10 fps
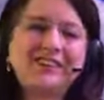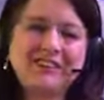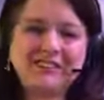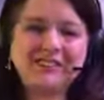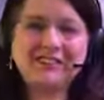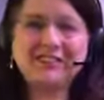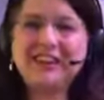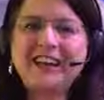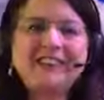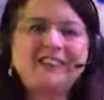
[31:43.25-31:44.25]
Church for
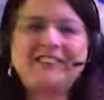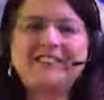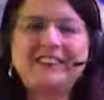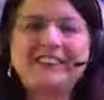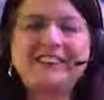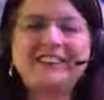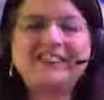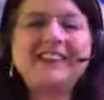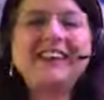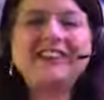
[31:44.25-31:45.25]
Creative Living in
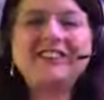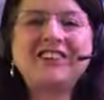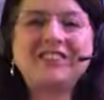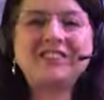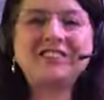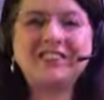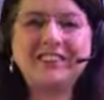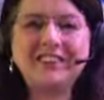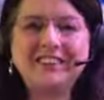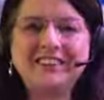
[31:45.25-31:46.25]
St. John's,
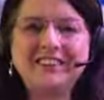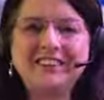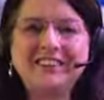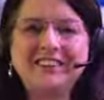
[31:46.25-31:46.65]
Florida,